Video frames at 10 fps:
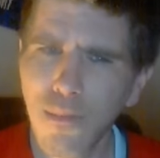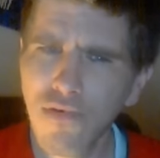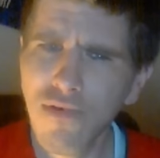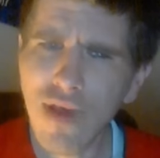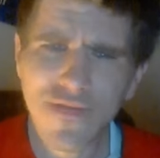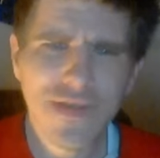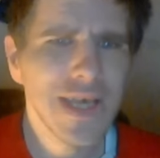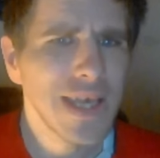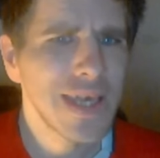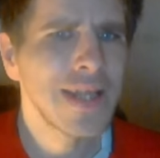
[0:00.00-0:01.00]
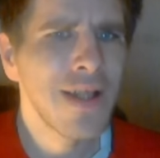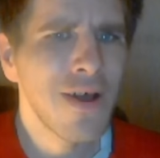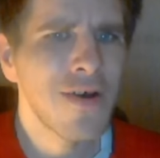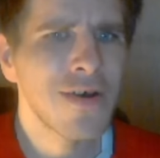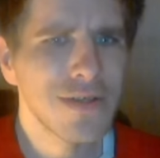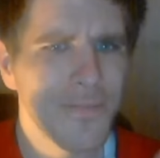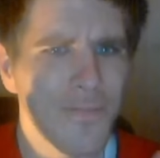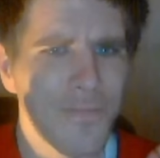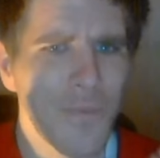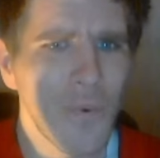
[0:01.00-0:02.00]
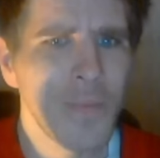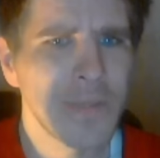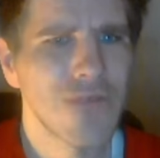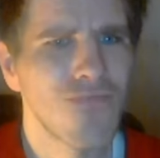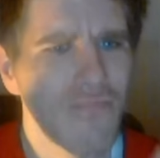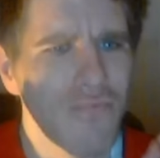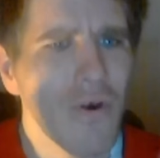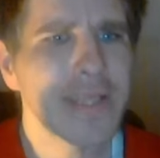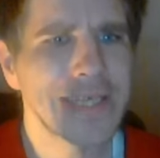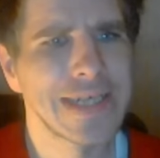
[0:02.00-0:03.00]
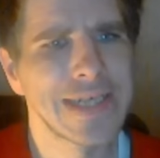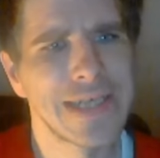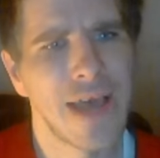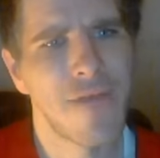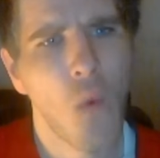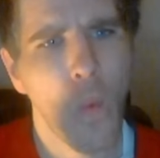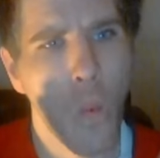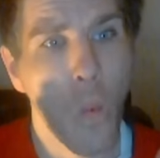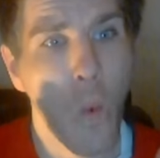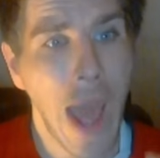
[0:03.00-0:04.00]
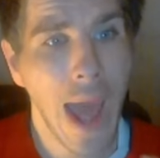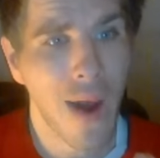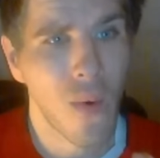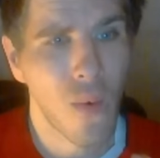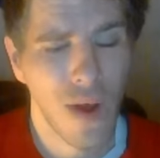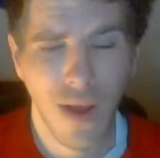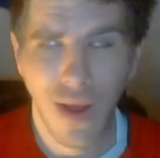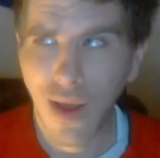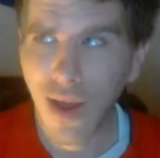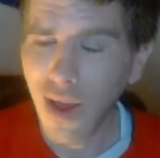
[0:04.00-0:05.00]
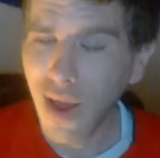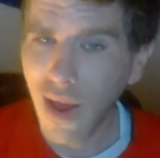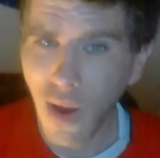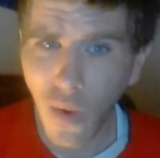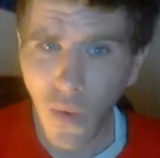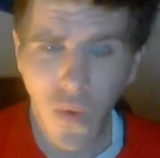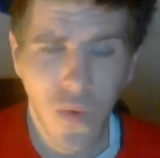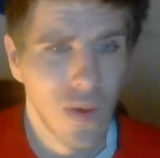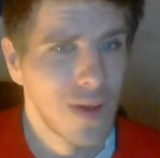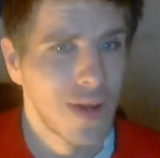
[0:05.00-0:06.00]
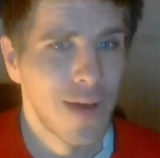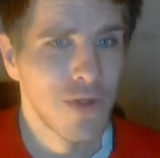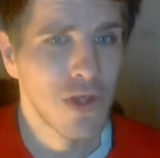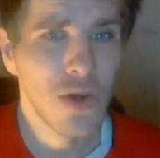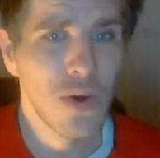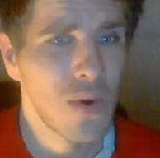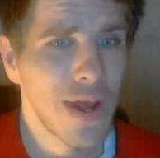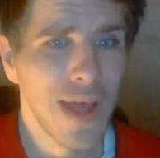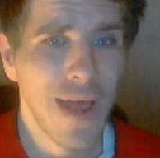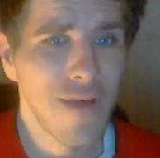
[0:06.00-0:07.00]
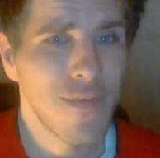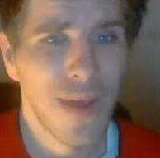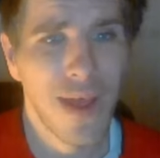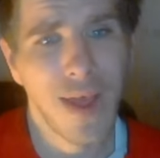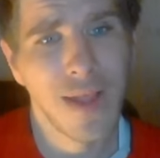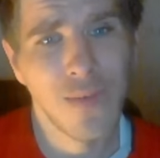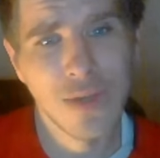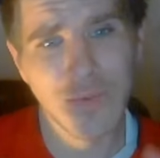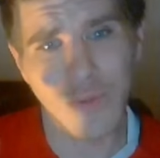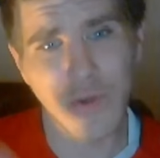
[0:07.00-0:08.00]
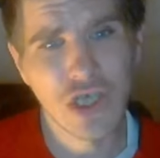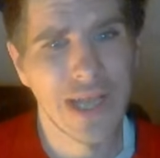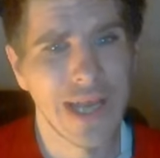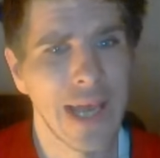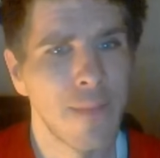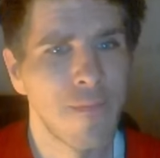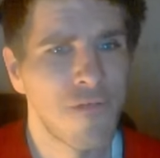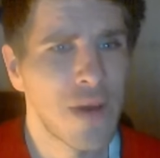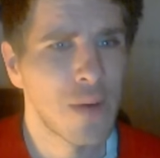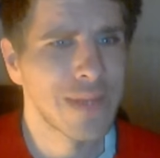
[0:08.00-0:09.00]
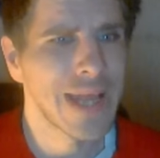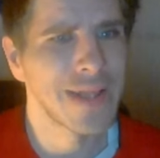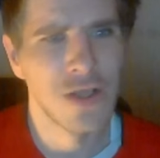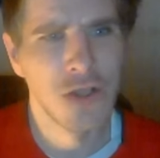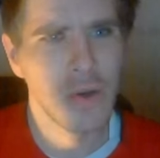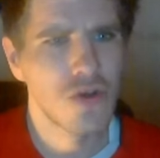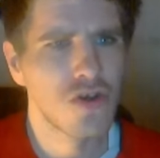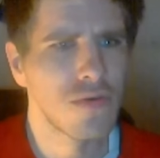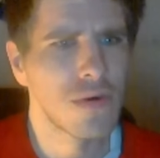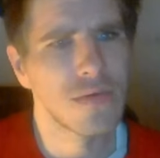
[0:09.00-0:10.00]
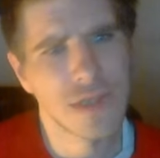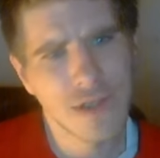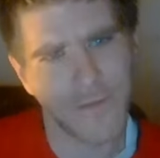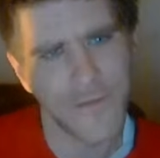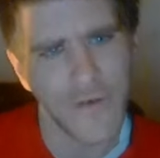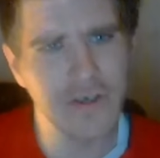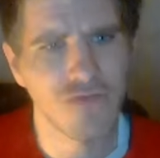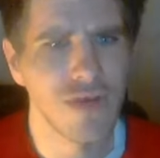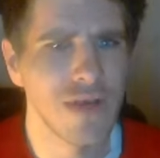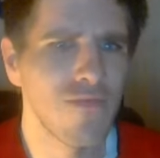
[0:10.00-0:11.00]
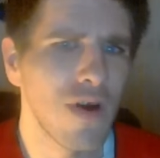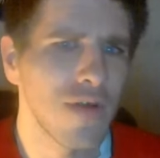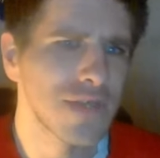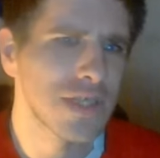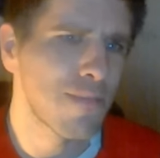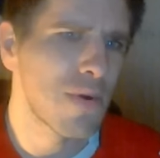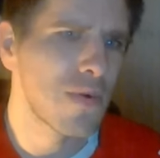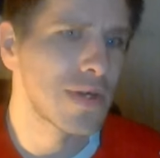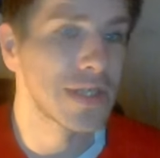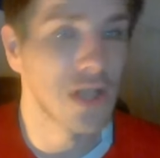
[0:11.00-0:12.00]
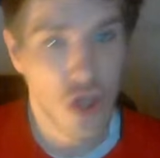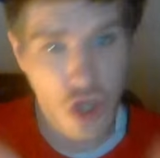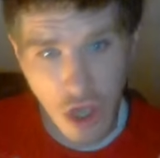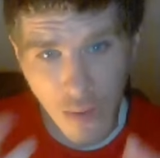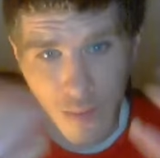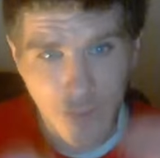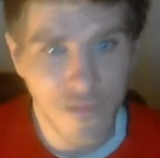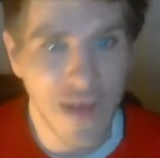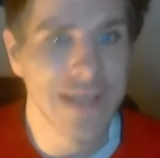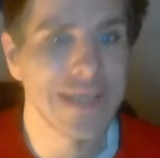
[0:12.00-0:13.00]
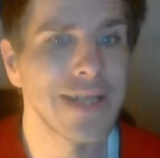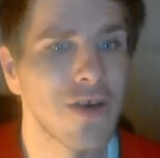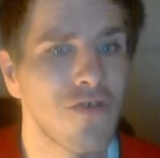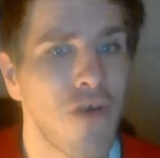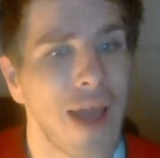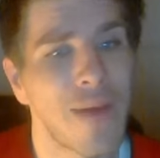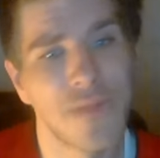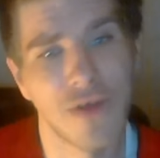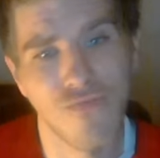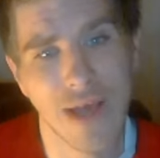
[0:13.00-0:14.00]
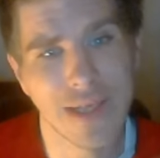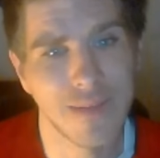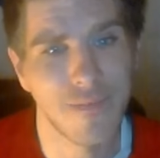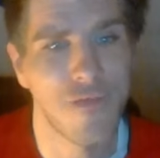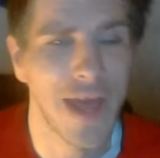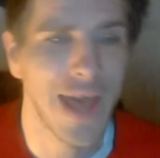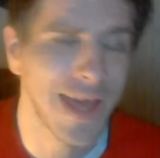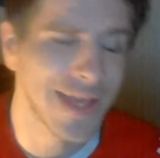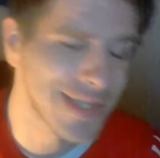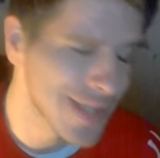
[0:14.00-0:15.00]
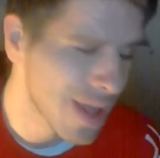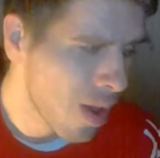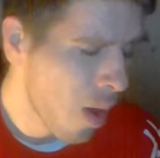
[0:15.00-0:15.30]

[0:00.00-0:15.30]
Breathtaking last 4 minutes, right to the death. Wow. Whew. I'm sure if anyone who was watching that game felt that, the neutrals, the Forest Green Rovers supporters, the Cheltenham fans at the ground, the Wrexham fans.